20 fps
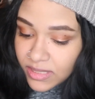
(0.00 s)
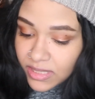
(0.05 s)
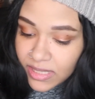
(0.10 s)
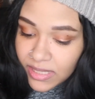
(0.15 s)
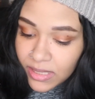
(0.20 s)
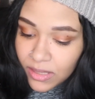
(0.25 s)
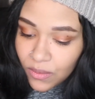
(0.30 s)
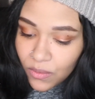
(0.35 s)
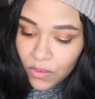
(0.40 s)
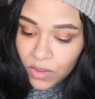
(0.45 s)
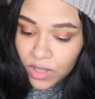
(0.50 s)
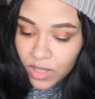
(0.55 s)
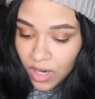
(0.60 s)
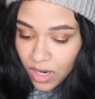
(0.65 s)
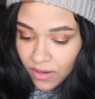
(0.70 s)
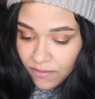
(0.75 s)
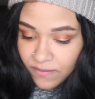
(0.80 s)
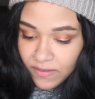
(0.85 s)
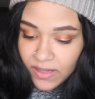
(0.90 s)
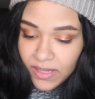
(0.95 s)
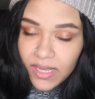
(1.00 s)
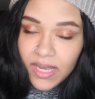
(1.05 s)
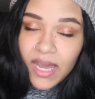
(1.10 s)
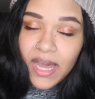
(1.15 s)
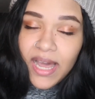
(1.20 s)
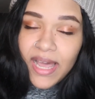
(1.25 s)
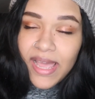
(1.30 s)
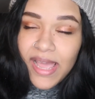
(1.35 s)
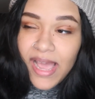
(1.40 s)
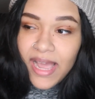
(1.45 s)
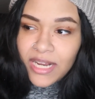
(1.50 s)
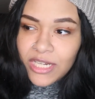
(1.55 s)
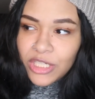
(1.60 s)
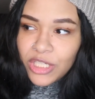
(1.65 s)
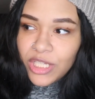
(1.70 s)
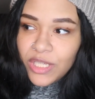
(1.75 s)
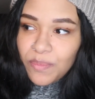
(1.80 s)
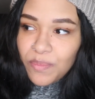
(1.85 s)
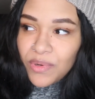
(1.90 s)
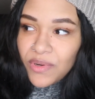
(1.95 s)
Tea or coffee? I
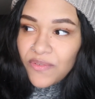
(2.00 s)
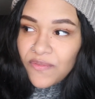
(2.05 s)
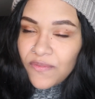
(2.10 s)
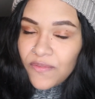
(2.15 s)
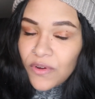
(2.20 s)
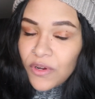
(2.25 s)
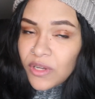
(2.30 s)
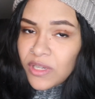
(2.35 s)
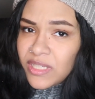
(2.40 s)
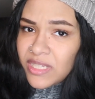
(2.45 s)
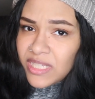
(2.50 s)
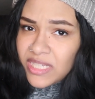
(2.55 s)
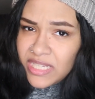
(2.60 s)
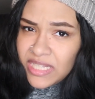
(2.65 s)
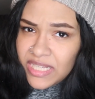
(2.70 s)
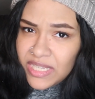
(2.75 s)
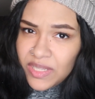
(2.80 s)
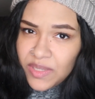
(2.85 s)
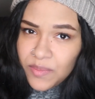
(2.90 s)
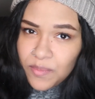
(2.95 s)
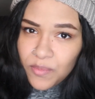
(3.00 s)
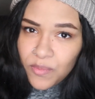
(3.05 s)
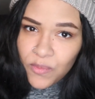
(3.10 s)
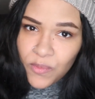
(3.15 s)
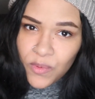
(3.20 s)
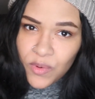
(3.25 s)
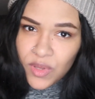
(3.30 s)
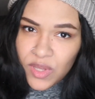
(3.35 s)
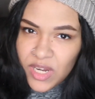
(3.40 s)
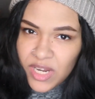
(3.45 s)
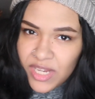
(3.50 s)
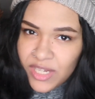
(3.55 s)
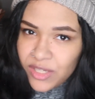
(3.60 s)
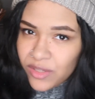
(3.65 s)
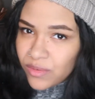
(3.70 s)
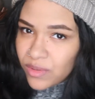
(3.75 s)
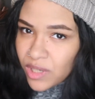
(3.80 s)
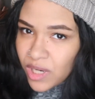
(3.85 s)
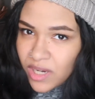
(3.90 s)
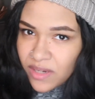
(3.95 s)
actually prefer tea more than I
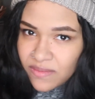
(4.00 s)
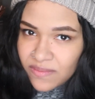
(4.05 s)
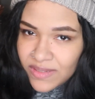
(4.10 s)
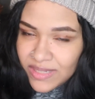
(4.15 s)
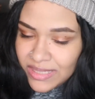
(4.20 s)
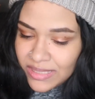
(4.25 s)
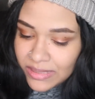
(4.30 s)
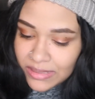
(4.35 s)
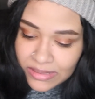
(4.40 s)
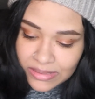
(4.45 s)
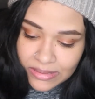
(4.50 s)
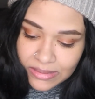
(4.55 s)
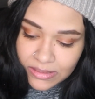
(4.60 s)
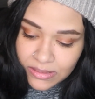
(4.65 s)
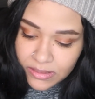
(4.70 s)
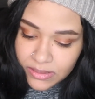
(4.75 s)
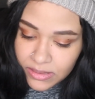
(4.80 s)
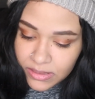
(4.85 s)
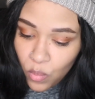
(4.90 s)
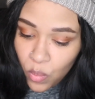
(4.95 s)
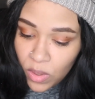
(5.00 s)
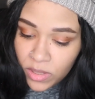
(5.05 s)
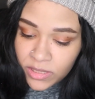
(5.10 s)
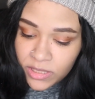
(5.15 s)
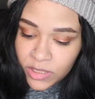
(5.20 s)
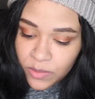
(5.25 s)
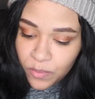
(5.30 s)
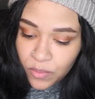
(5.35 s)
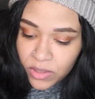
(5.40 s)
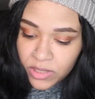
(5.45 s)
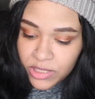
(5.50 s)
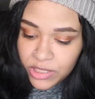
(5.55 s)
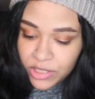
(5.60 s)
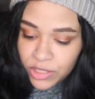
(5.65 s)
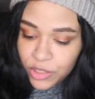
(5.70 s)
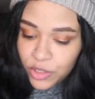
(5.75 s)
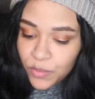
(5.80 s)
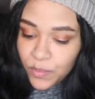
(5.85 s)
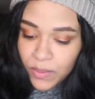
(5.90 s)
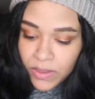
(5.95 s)
do coffee. What sports
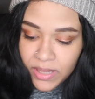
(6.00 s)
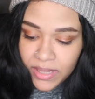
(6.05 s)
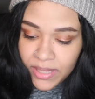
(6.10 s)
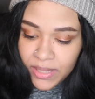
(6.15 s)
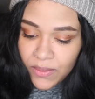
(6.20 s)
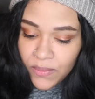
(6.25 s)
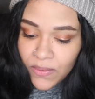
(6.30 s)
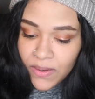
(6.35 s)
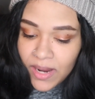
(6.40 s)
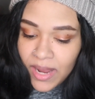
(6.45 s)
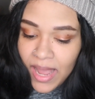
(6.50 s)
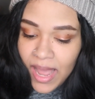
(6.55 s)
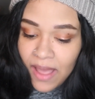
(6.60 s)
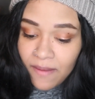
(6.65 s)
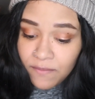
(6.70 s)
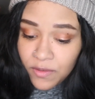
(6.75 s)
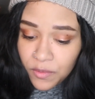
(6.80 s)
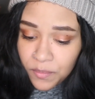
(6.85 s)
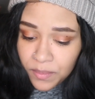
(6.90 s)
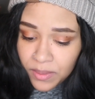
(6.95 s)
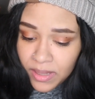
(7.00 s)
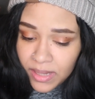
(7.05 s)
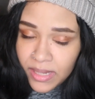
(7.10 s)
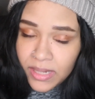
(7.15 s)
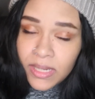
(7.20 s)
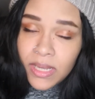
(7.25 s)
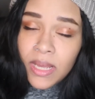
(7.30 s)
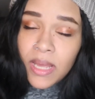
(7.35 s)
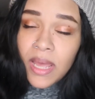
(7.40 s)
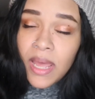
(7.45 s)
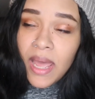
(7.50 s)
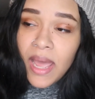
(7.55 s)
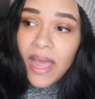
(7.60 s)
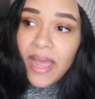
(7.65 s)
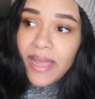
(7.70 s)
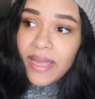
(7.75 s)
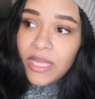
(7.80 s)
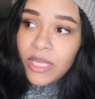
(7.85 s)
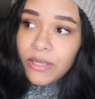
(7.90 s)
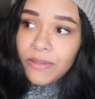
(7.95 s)
do you play or have you played?
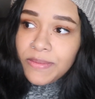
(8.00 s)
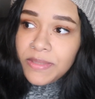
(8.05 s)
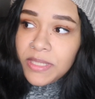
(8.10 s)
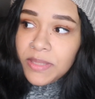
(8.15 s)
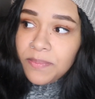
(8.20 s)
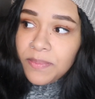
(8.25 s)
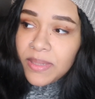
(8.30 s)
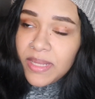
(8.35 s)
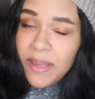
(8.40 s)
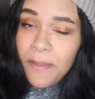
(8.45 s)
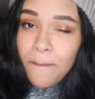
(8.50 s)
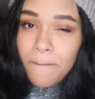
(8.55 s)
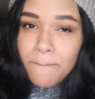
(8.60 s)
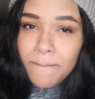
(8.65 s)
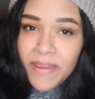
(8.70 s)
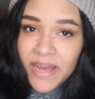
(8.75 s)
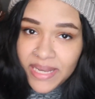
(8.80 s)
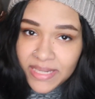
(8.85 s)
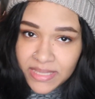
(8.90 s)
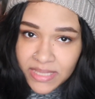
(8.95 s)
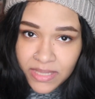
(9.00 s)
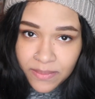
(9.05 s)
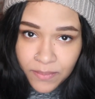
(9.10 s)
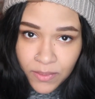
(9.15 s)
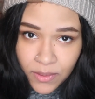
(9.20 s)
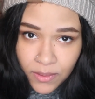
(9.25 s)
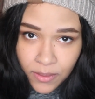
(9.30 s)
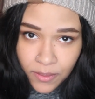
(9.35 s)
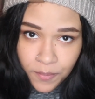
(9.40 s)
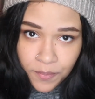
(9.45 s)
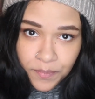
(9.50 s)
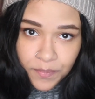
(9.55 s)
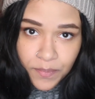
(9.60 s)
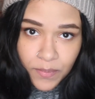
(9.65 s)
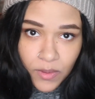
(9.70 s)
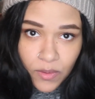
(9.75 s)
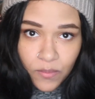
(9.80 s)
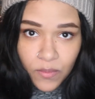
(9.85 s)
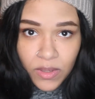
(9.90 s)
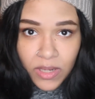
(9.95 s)
I used to play basketball
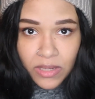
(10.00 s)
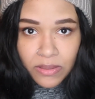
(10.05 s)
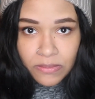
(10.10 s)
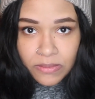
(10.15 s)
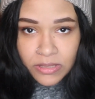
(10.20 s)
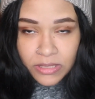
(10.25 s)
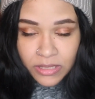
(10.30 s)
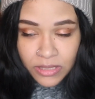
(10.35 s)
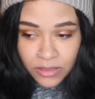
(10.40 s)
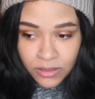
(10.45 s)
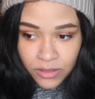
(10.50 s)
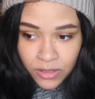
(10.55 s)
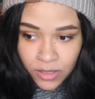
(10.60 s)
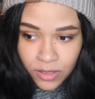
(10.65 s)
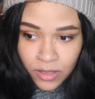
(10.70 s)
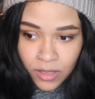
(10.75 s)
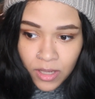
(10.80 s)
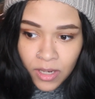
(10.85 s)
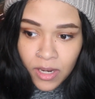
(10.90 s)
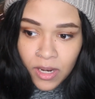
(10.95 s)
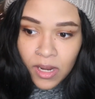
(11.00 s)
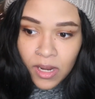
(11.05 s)
when I was younger,